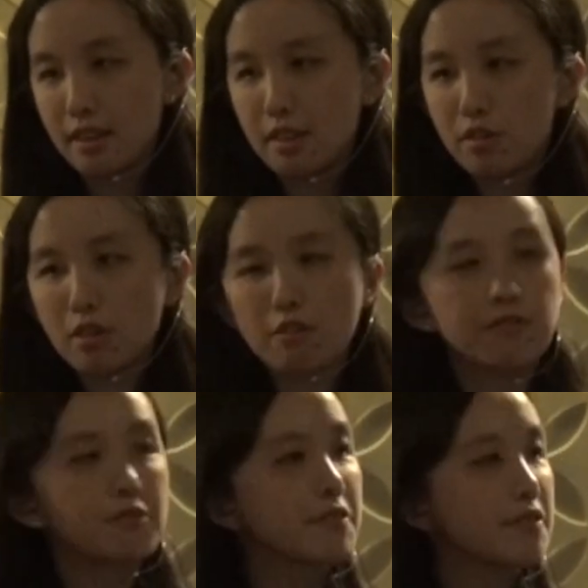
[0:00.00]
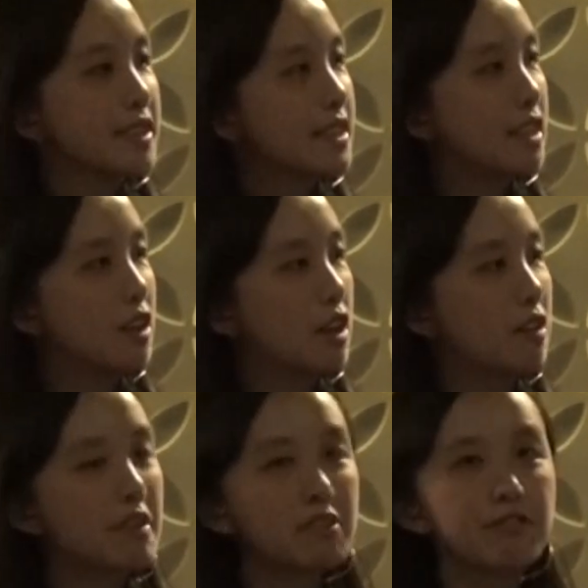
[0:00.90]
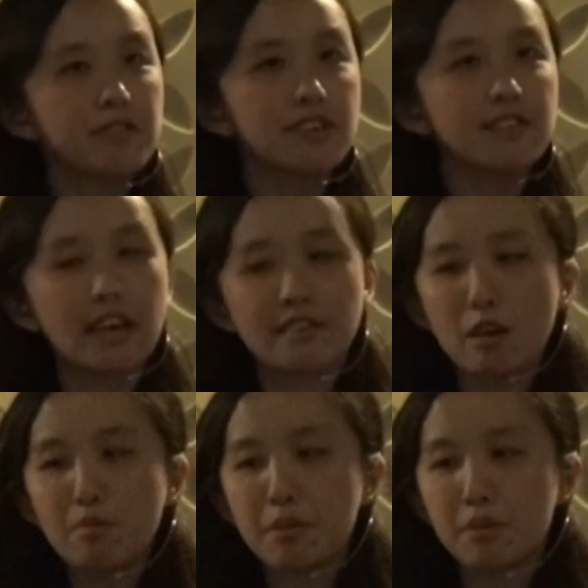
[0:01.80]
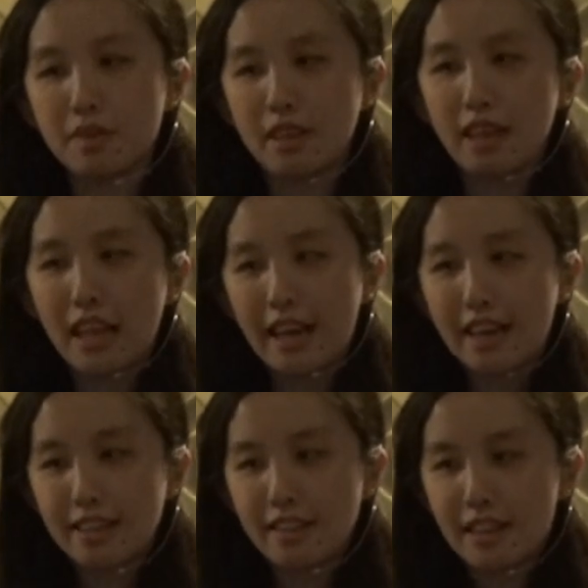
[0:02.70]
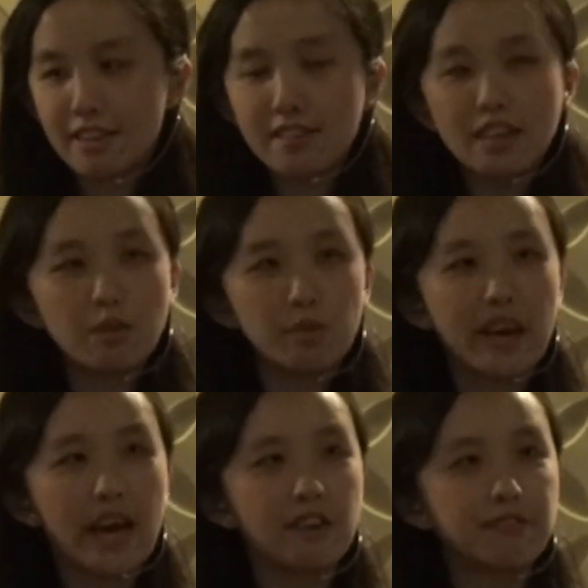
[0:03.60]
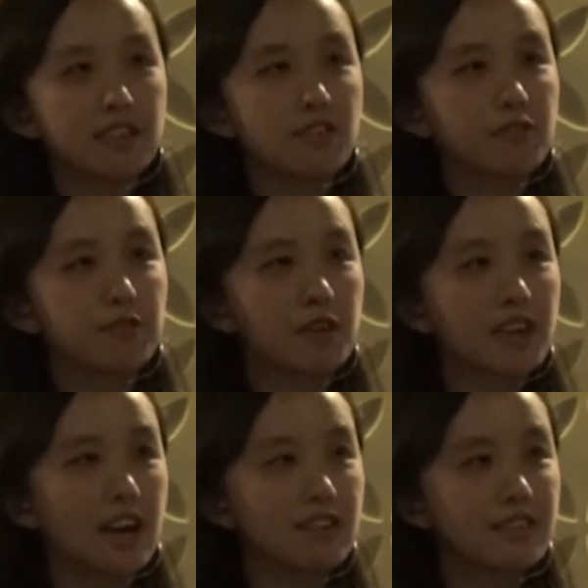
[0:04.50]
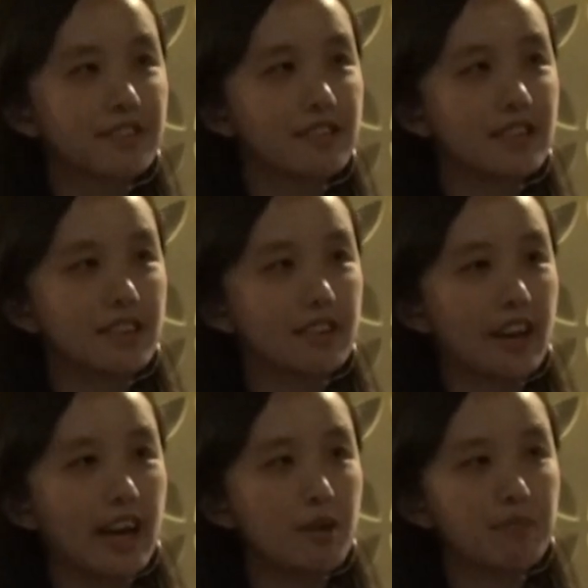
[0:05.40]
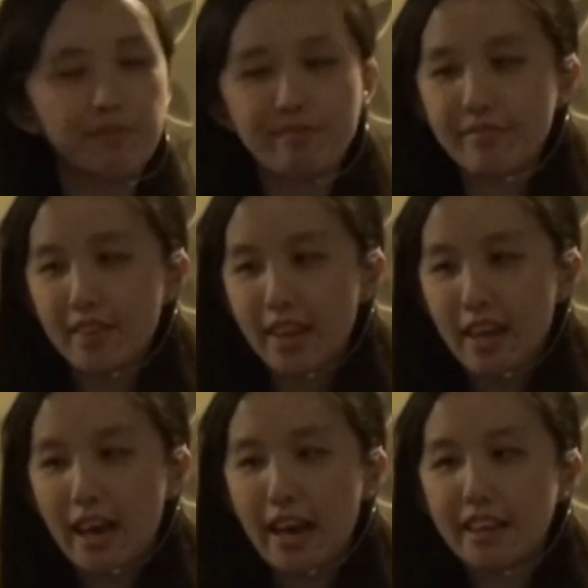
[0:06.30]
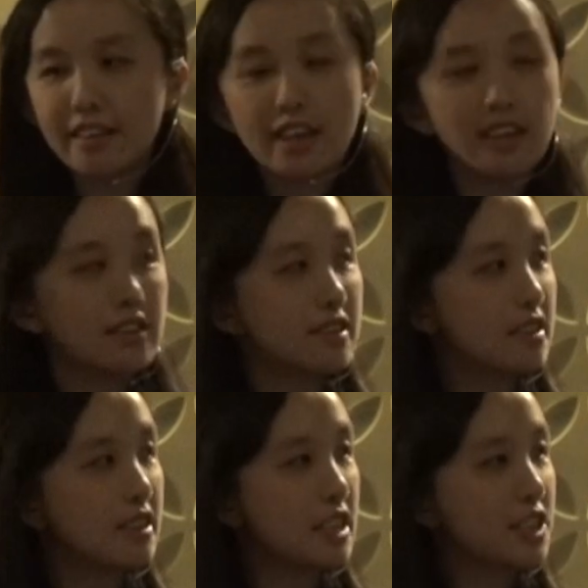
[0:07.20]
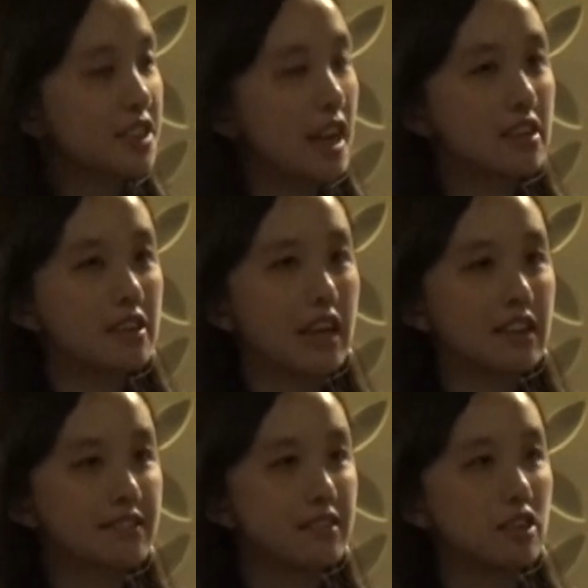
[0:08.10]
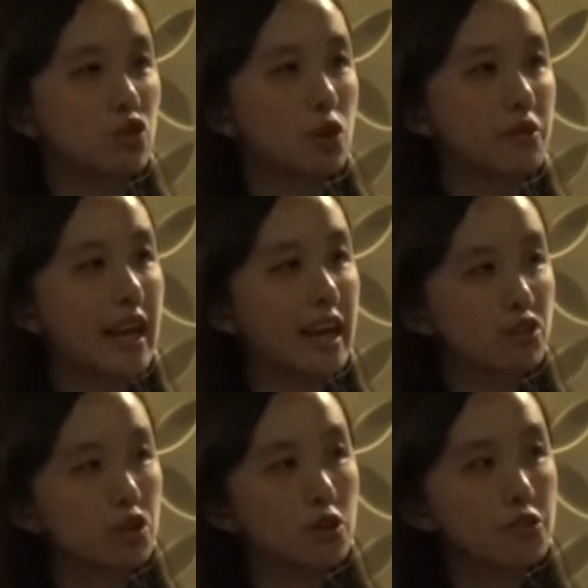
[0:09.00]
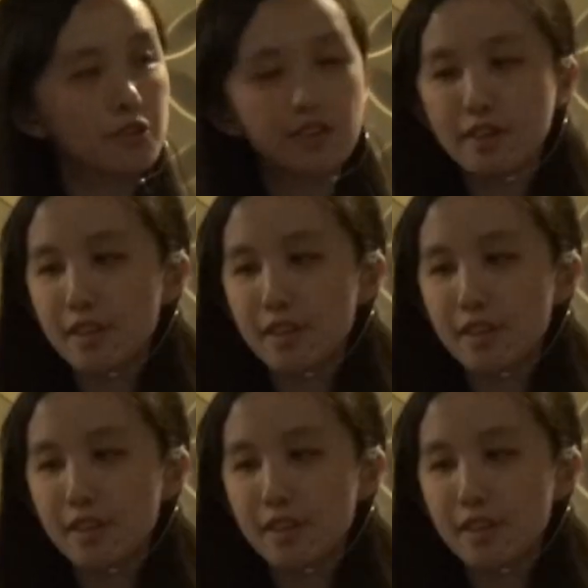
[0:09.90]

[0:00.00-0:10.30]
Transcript: So the very first example, let's say we have these 4 colors in the app, and then each color has its own hex code.